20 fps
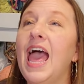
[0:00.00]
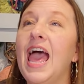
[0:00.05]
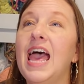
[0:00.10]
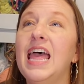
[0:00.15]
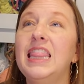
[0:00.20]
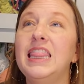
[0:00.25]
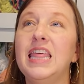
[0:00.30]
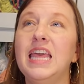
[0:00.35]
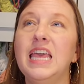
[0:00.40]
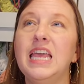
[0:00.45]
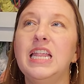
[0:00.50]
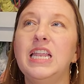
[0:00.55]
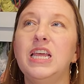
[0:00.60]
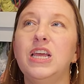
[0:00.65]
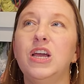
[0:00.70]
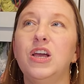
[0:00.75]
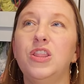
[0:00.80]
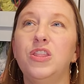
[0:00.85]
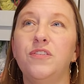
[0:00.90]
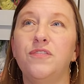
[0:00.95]
And
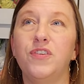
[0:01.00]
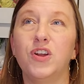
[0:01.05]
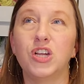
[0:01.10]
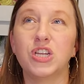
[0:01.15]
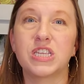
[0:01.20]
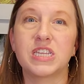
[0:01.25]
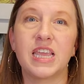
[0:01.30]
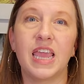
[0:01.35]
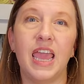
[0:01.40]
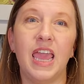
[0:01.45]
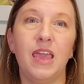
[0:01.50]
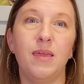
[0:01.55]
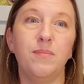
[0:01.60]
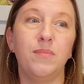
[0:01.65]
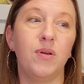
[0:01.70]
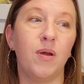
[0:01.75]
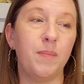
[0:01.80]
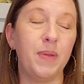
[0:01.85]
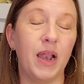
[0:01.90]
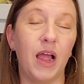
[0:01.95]
then the first
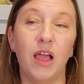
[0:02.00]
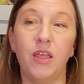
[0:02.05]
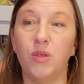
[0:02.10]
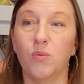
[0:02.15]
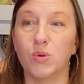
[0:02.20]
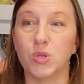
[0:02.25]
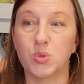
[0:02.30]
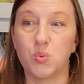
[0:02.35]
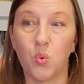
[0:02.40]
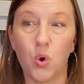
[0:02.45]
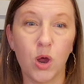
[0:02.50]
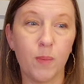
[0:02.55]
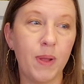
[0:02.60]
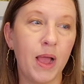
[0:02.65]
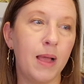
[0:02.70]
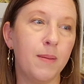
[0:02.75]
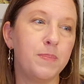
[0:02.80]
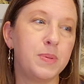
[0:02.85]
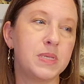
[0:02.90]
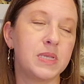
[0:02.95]
game, I mean, there was
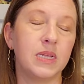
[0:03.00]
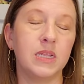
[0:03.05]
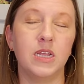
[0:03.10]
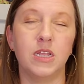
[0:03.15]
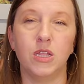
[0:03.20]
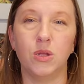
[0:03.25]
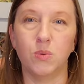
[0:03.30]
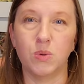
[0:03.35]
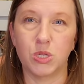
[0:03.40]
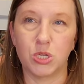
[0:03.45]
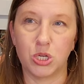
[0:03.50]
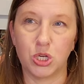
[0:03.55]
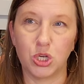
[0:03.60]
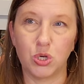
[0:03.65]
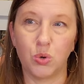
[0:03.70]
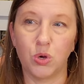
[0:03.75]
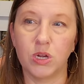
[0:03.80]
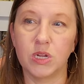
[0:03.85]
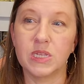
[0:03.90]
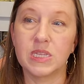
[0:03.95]
warm-ups, and then there was a
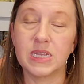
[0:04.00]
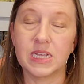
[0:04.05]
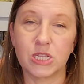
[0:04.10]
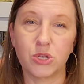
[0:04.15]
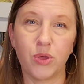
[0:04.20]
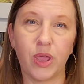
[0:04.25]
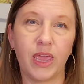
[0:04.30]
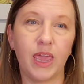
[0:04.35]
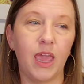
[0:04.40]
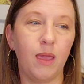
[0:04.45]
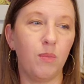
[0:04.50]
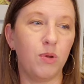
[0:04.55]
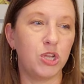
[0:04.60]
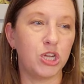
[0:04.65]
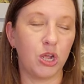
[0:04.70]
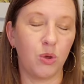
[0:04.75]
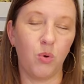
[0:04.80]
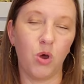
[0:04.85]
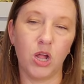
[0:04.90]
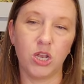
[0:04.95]
short 6th grade game,
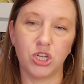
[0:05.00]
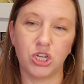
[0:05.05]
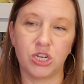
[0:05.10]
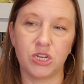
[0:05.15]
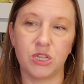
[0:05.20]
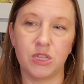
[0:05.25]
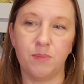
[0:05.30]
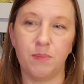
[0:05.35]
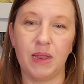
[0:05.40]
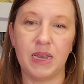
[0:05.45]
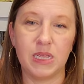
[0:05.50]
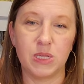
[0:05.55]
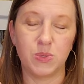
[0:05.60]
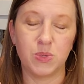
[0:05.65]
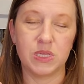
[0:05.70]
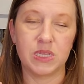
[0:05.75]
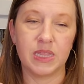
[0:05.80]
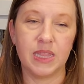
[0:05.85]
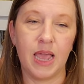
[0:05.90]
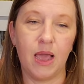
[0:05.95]
which I watched, and my niece
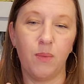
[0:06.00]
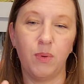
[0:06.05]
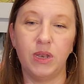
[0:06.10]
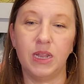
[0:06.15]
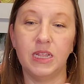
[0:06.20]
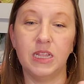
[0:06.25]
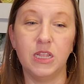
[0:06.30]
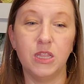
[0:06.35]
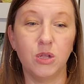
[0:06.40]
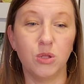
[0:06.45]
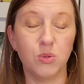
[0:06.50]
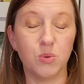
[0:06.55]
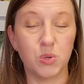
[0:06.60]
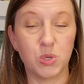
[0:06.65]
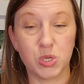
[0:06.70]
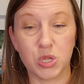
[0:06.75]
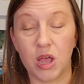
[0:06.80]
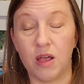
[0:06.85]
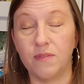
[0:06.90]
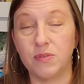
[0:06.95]
was in that one. And then there
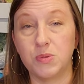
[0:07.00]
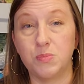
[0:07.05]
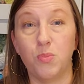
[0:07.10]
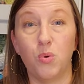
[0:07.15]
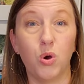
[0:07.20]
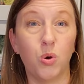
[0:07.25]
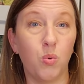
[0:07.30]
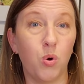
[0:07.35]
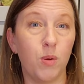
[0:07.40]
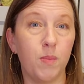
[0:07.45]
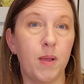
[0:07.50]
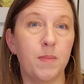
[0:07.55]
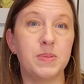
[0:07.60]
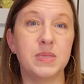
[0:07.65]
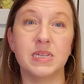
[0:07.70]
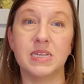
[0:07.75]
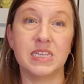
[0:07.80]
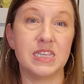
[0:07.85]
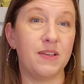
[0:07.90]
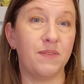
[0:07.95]
was more
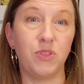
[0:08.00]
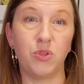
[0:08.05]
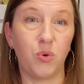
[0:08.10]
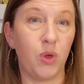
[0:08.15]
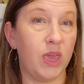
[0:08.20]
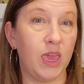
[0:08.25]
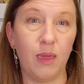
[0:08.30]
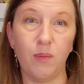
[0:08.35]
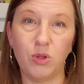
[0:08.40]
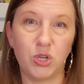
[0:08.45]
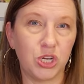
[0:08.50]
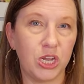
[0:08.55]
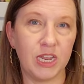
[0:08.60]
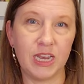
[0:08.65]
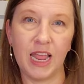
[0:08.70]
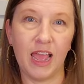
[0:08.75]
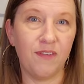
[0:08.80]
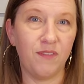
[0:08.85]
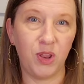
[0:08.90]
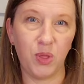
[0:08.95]
warm-ups in a 7th grade game, which I
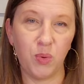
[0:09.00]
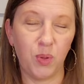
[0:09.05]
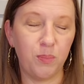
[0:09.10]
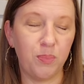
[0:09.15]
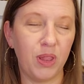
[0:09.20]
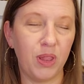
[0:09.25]
didn't have anyone